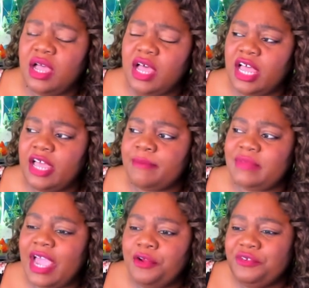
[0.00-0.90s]

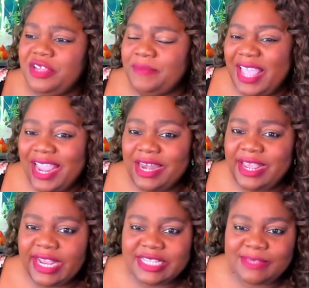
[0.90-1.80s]
not only
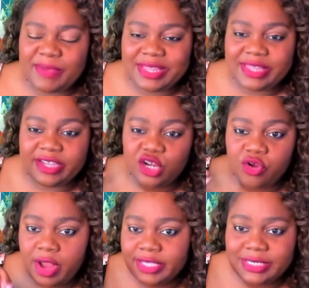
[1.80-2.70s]
paintings but the
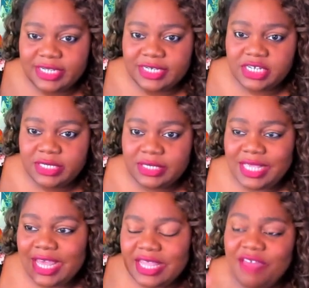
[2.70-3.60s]
cross stitches.
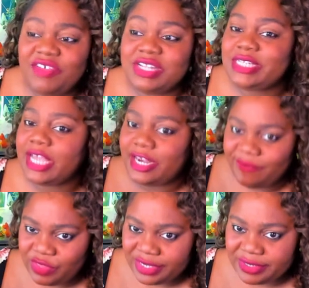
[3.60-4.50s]
They have a ton
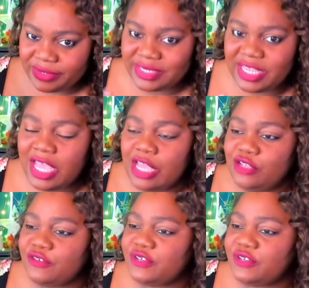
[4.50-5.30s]
of those. You